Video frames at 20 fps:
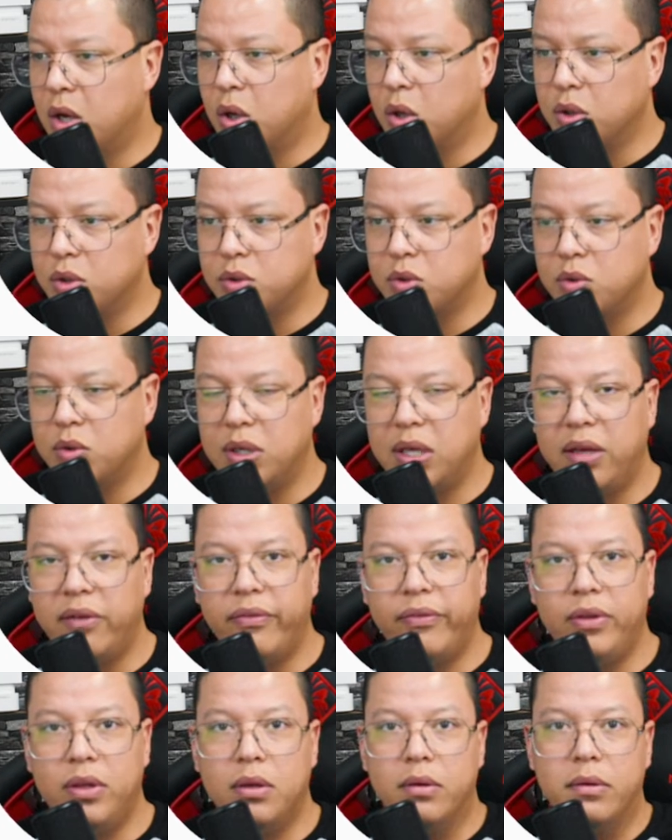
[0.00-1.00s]
Also,
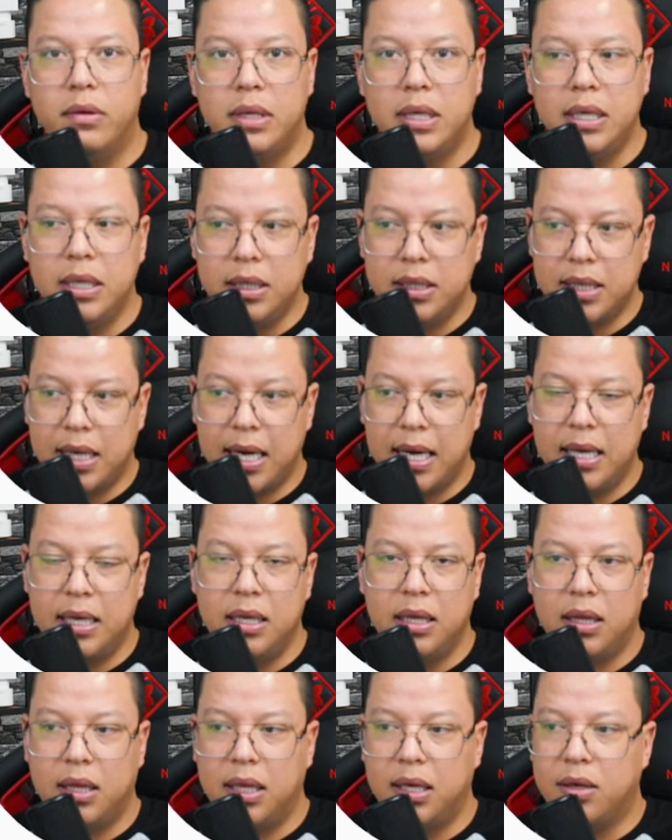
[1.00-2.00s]
if you need
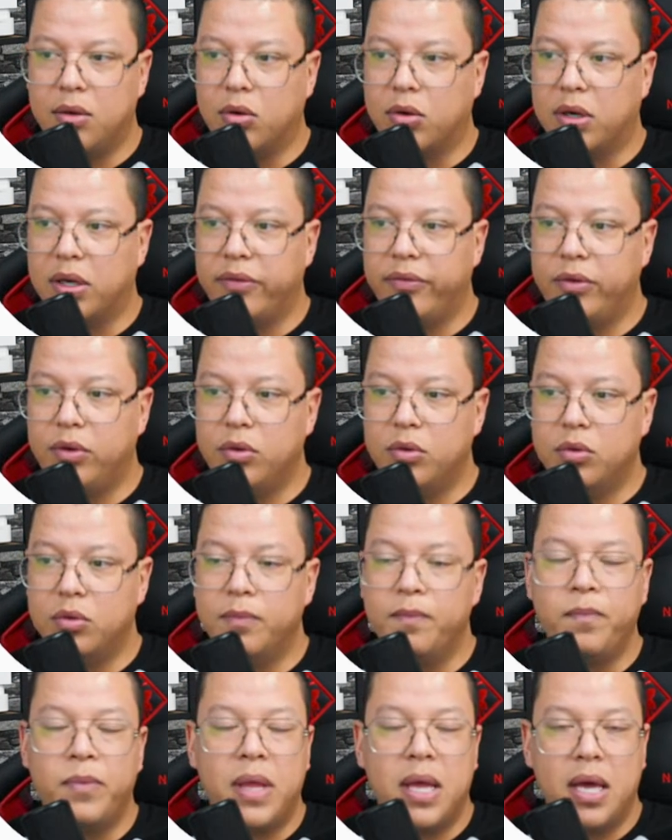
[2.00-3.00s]
anything or if
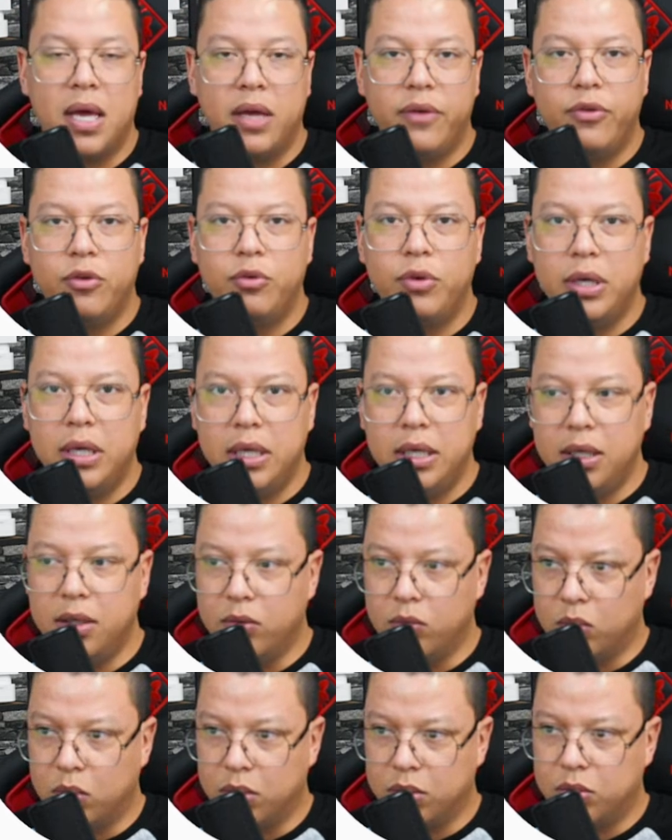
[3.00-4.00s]
you really
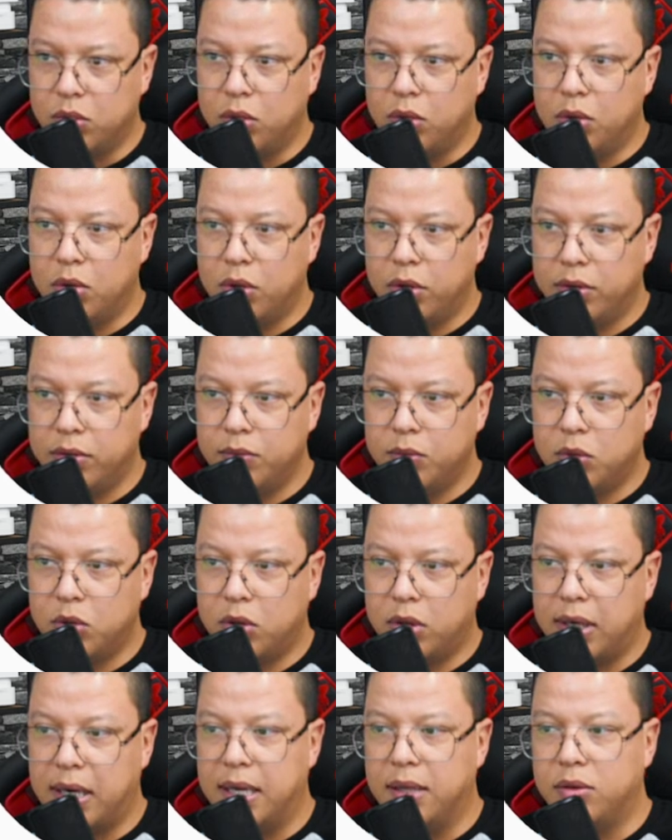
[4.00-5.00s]
want to learn
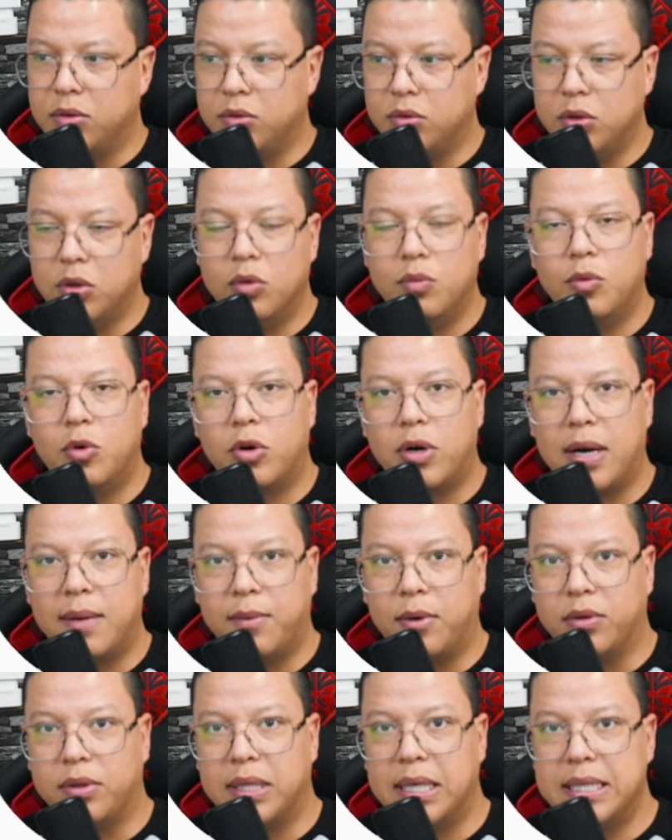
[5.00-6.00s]
more and to know more
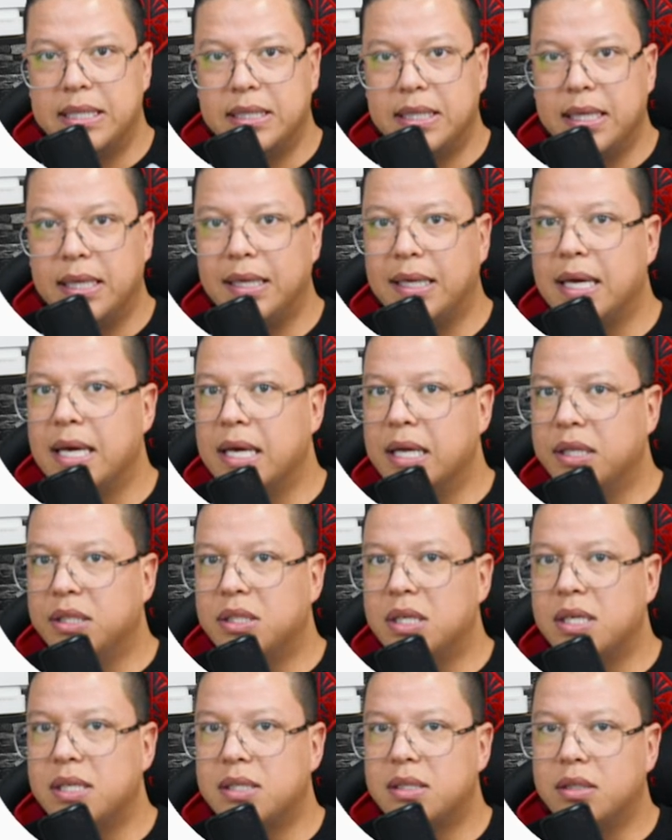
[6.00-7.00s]
about testing,
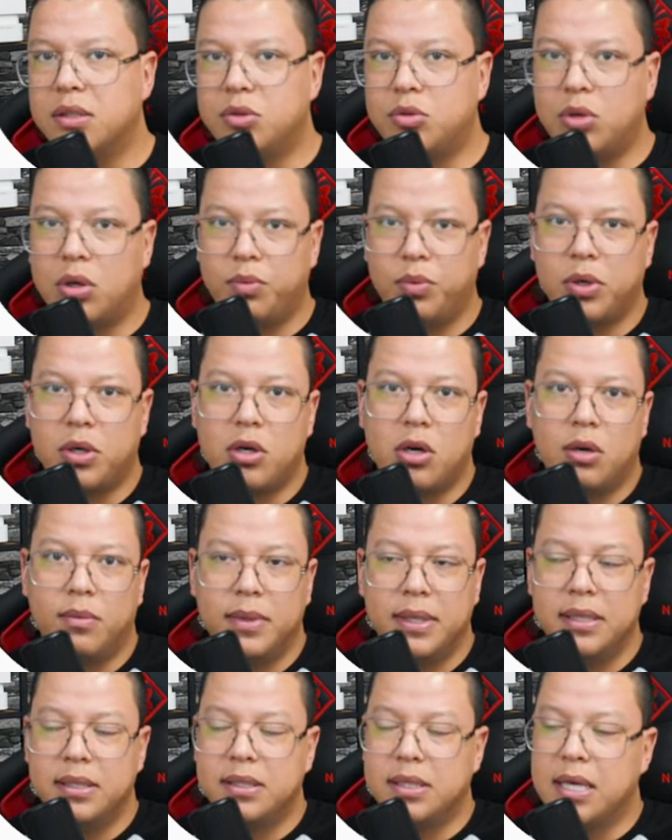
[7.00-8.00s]
just drop a
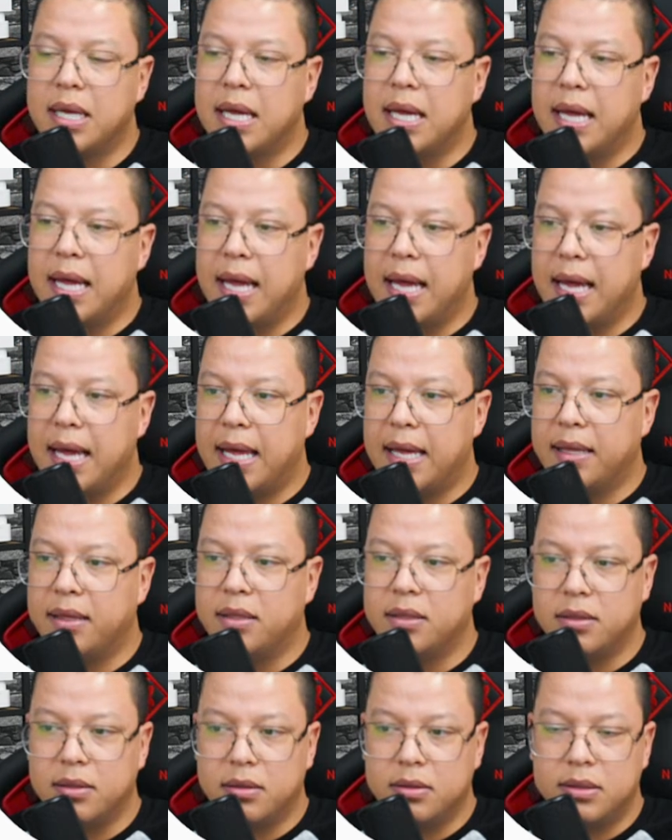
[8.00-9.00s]
comment
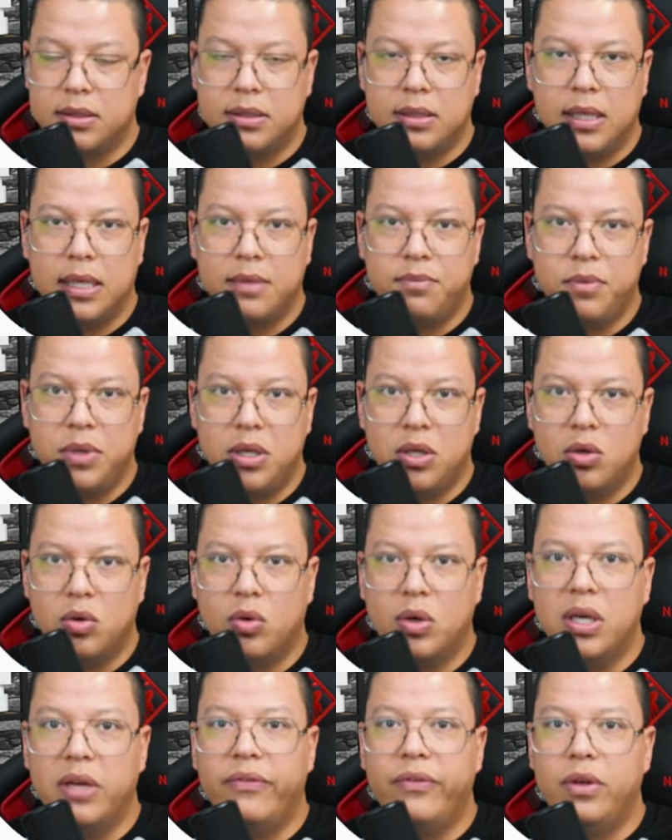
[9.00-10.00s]
and let me
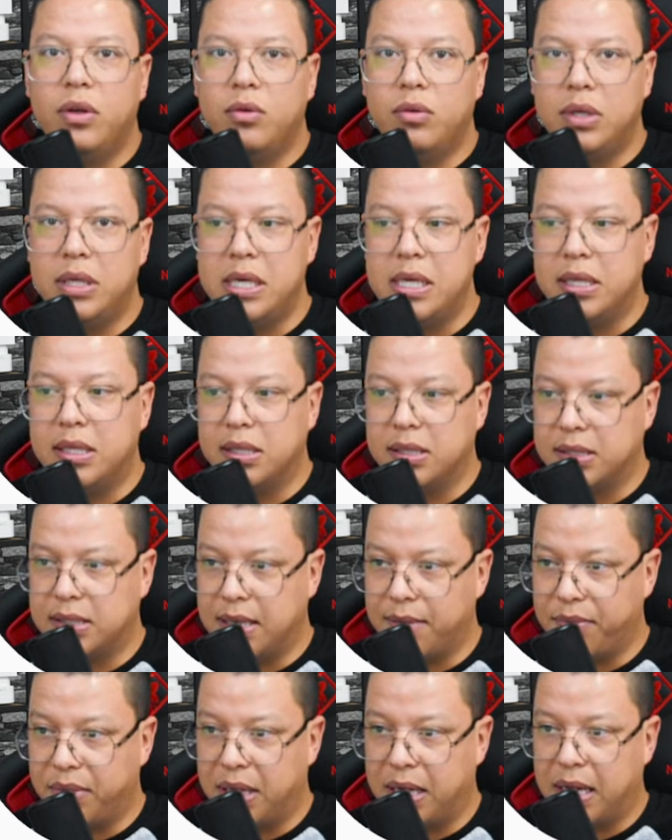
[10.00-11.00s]
know if you need
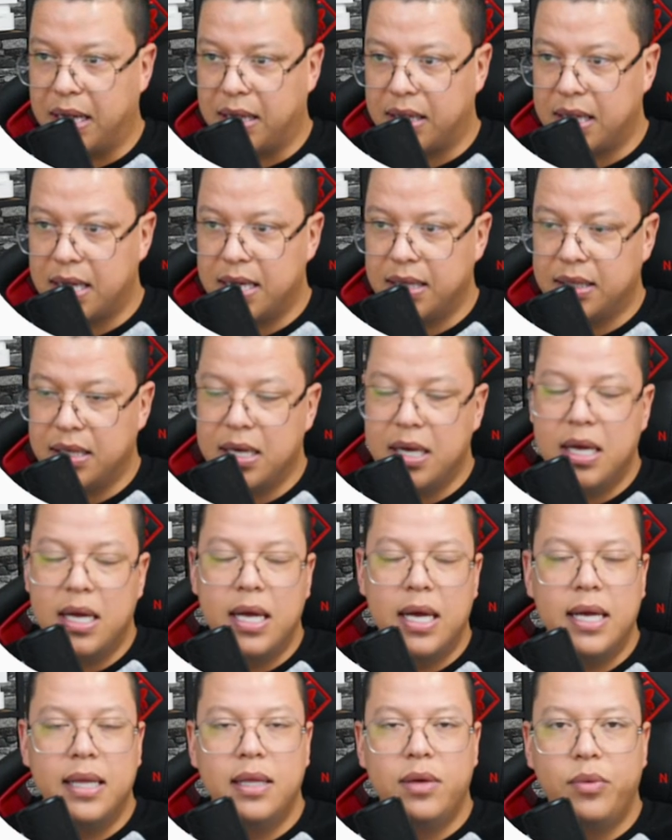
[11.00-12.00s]
something like that,
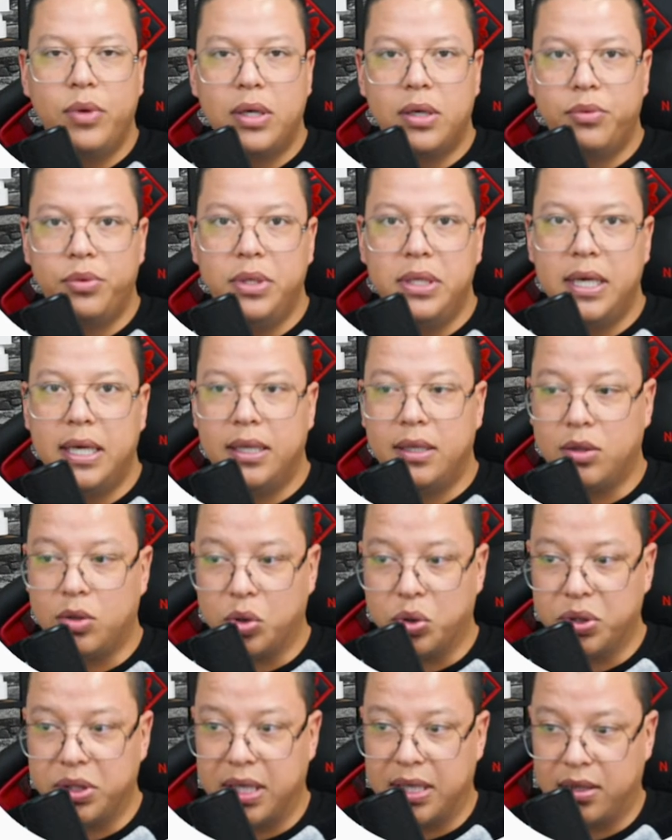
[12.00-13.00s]
and I will create
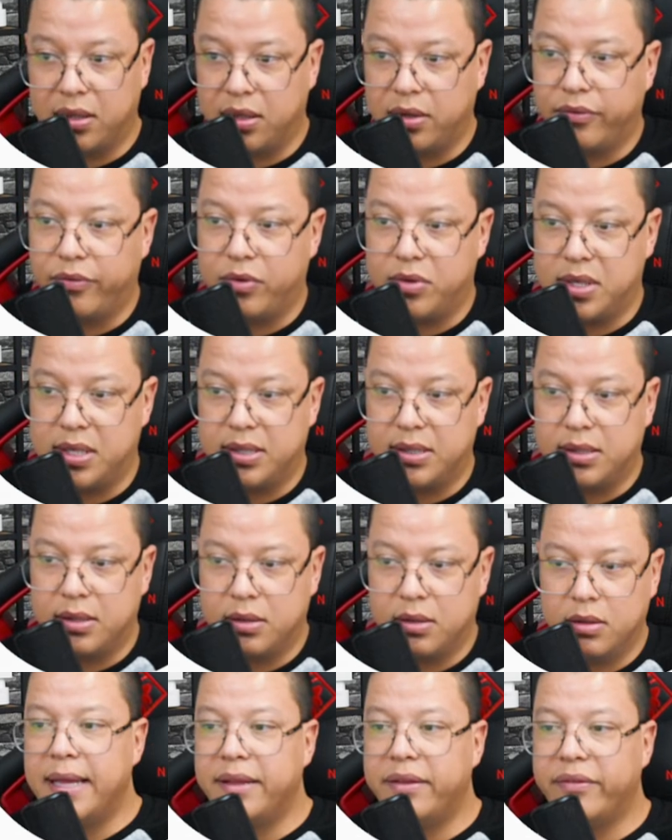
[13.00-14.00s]
content for
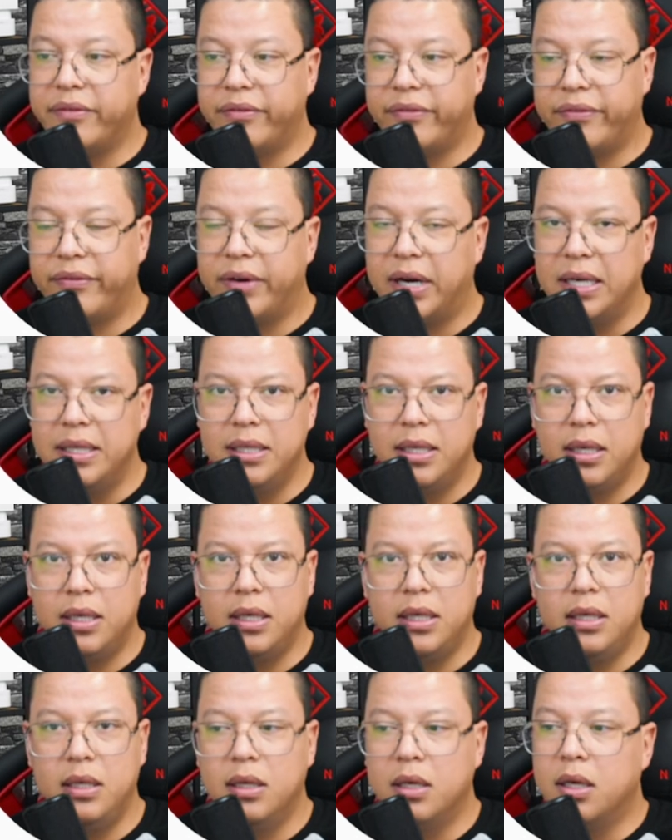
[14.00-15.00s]
this. And
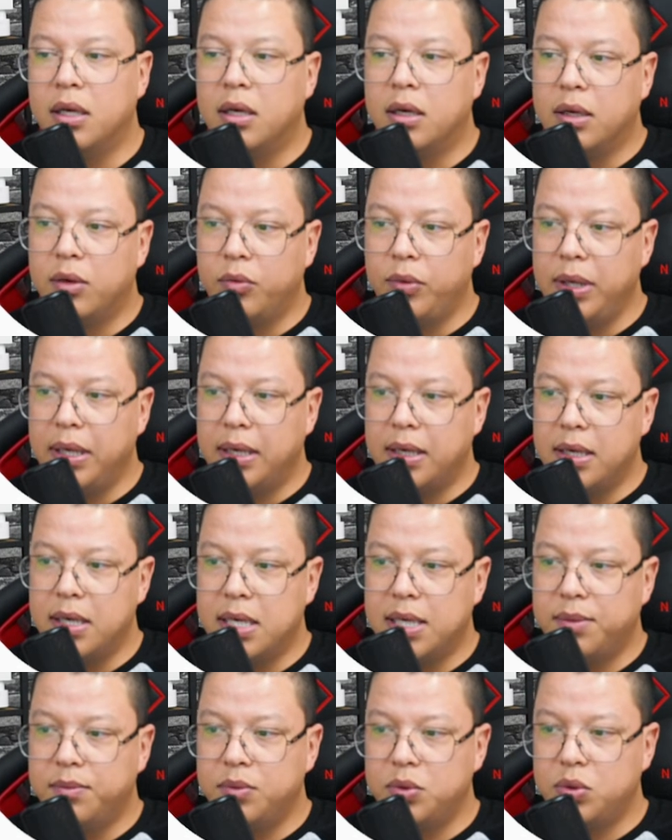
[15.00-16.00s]
finally, we
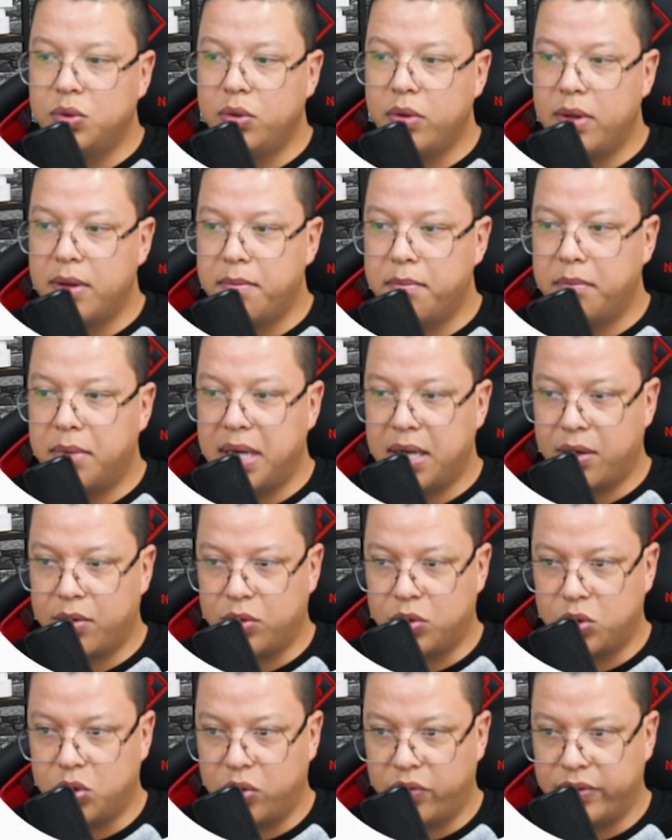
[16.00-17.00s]
come to the
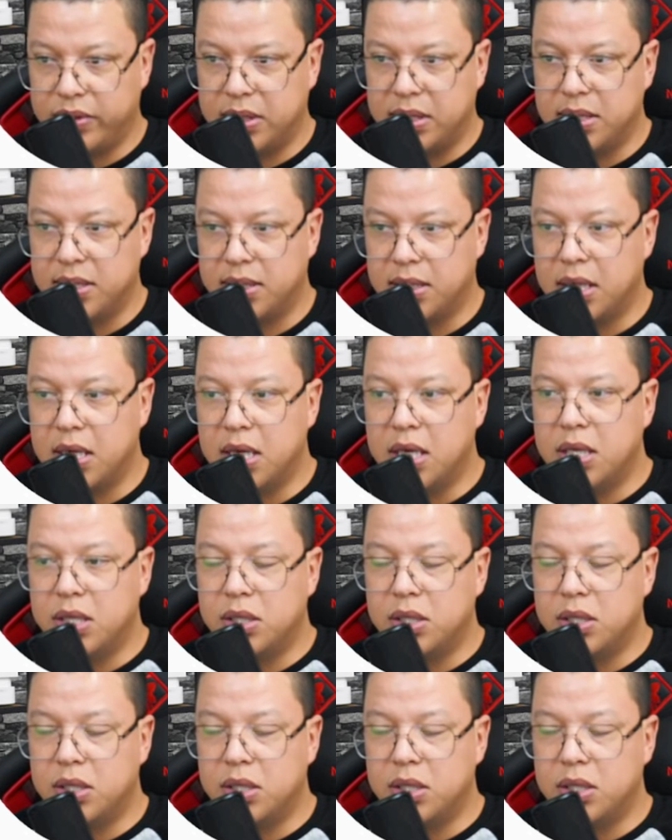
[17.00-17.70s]
microservices.